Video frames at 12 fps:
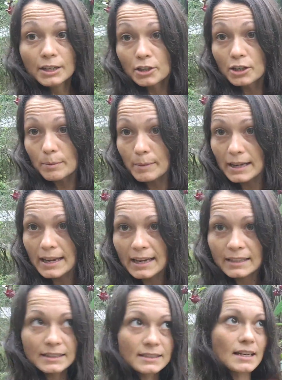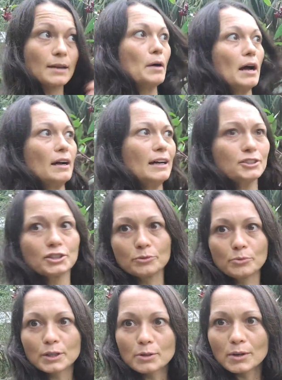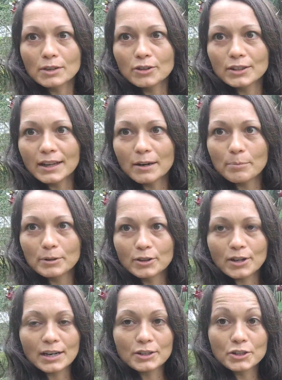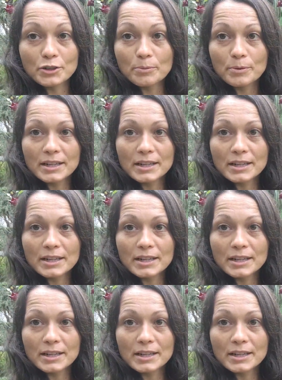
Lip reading: You can make candies, and I actually really want to look that up and learn how to do it,